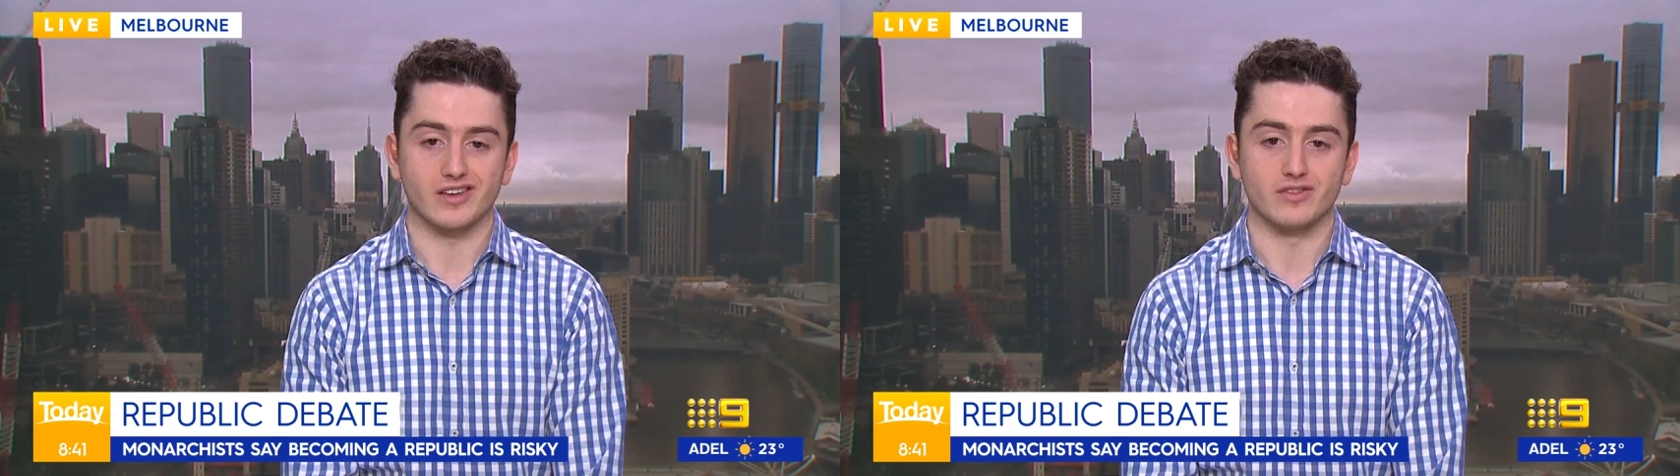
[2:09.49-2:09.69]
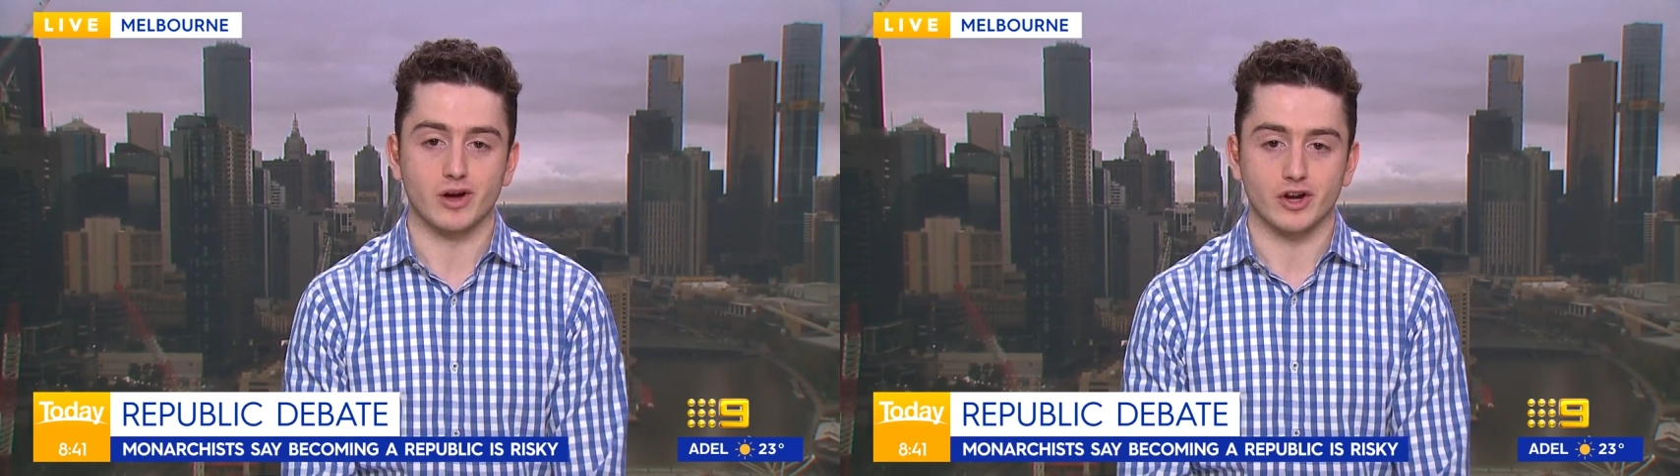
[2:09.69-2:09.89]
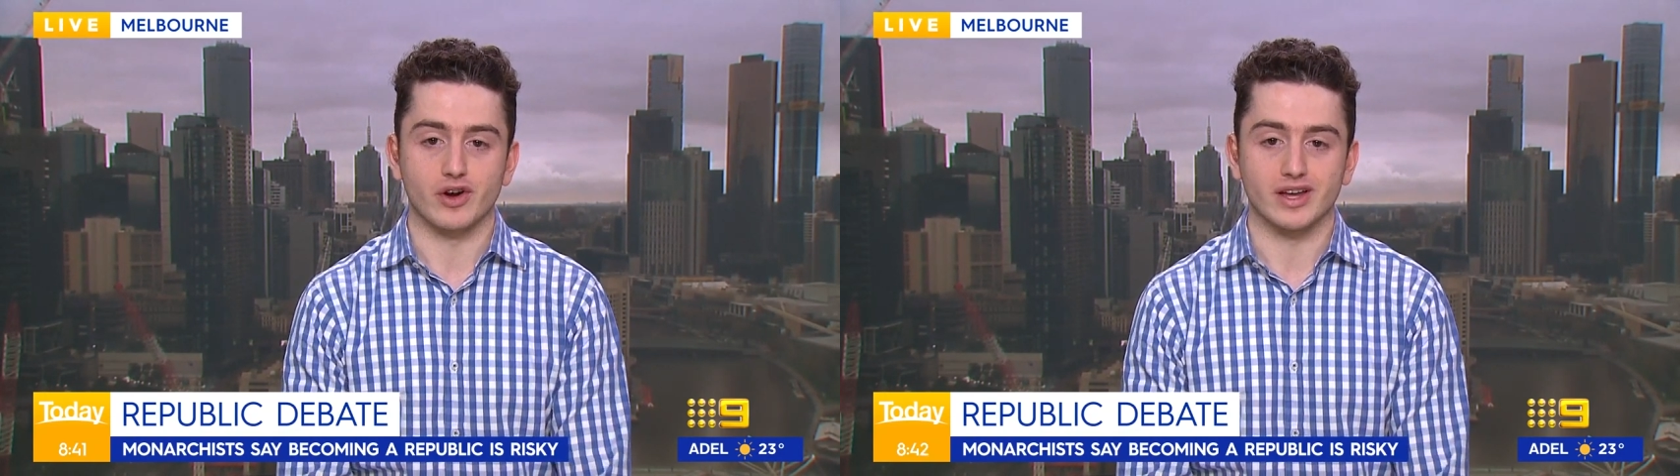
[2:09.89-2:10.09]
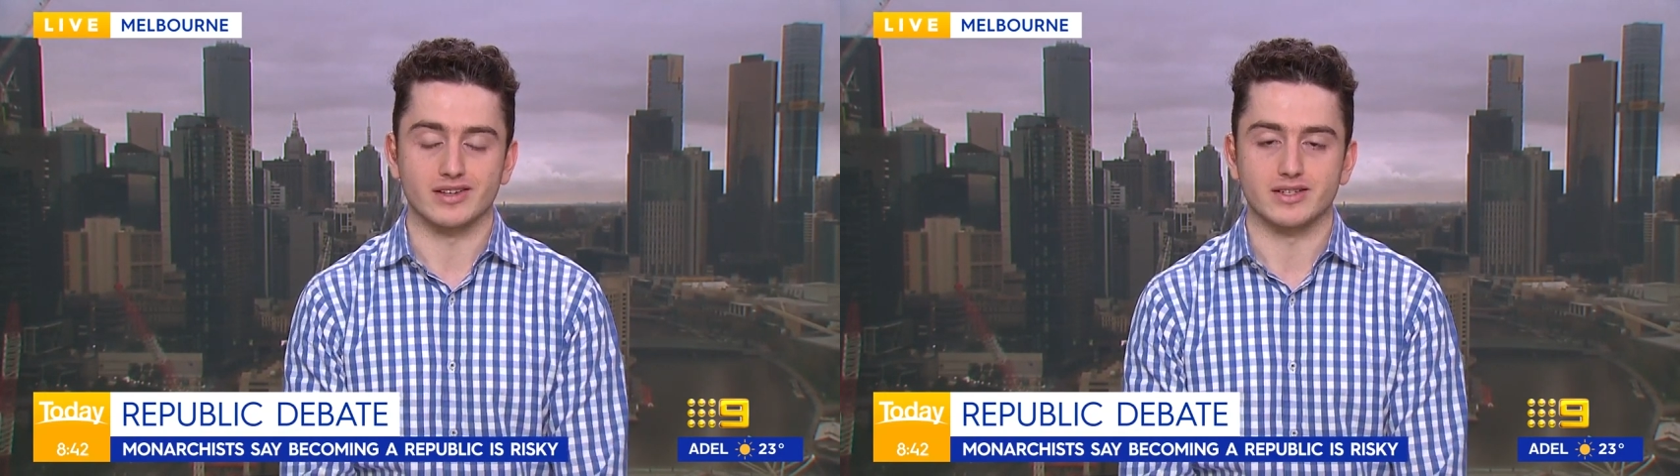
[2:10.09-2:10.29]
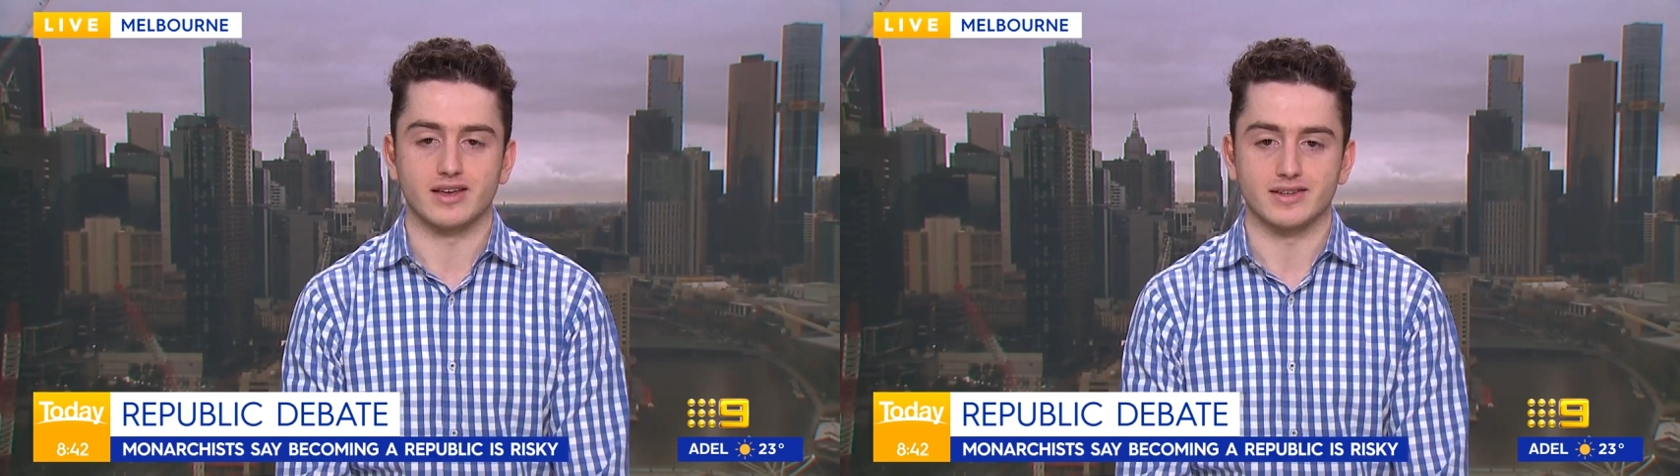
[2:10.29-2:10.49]
given my Greek and
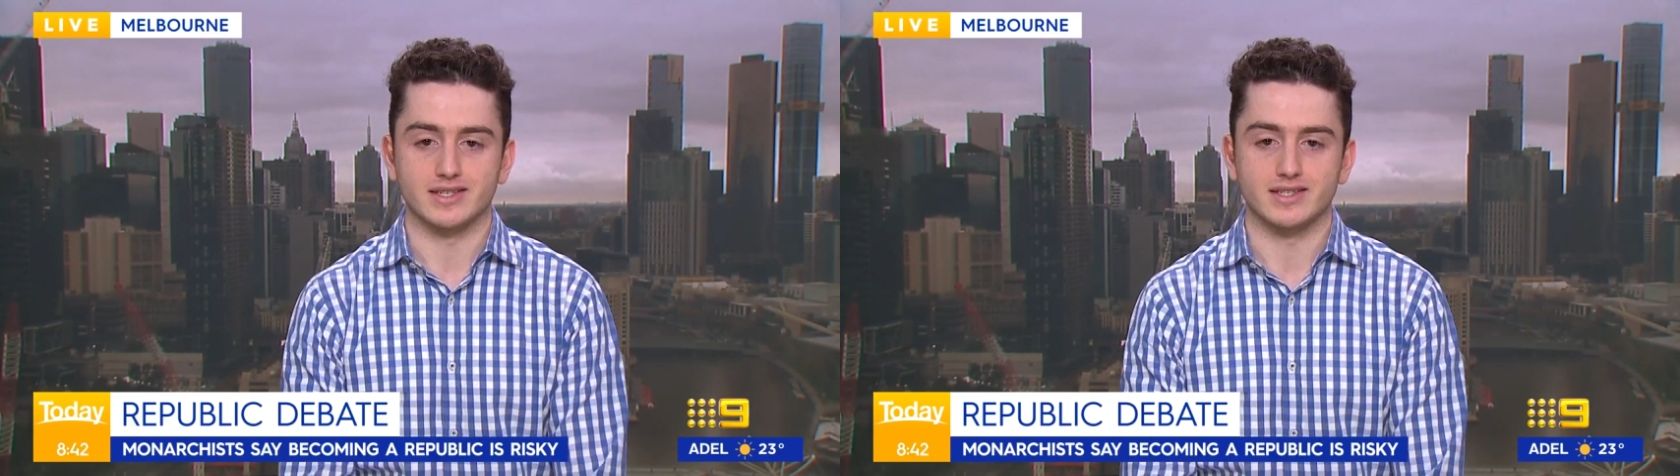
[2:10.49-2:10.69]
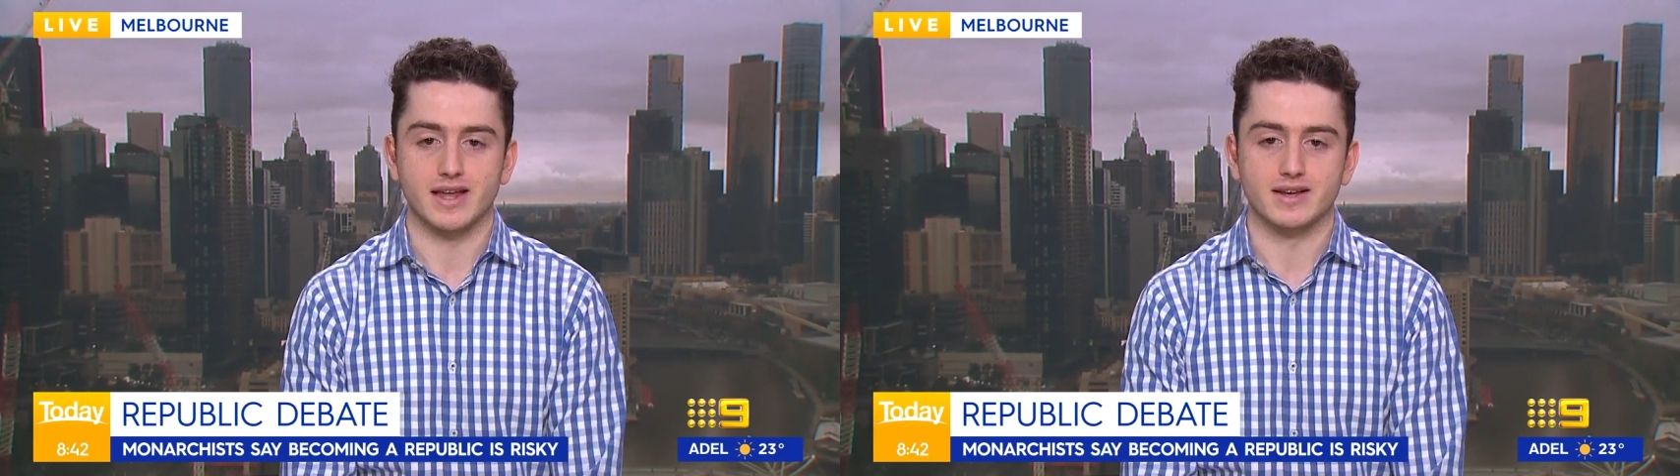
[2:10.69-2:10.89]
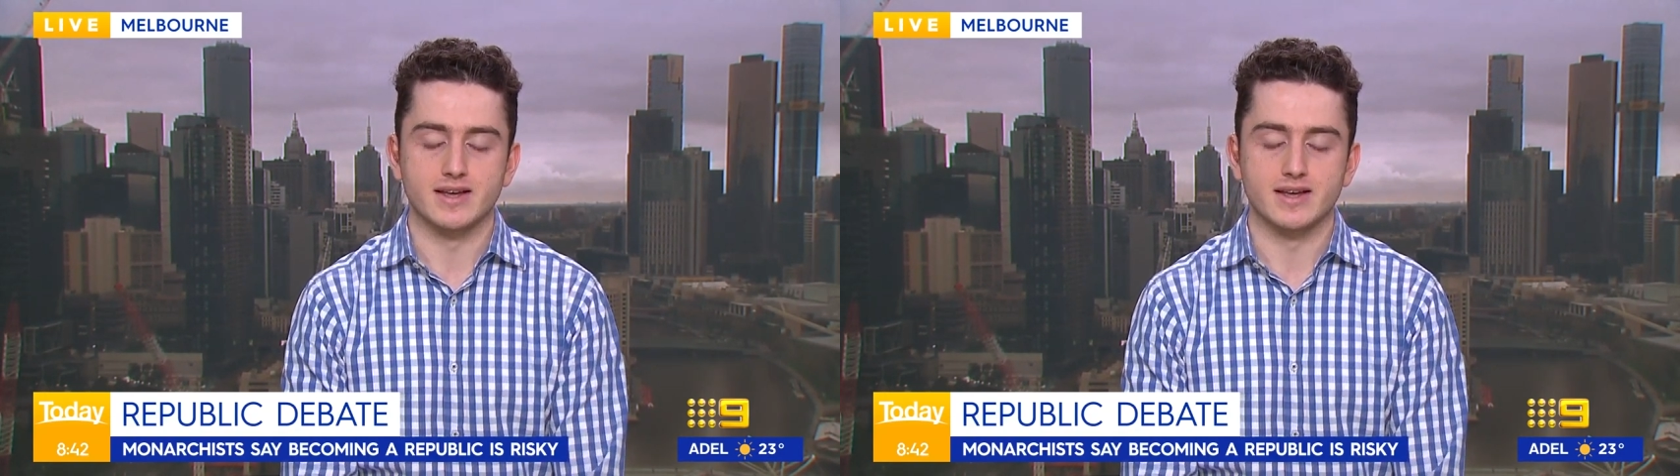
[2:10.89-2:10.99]
Italian descent.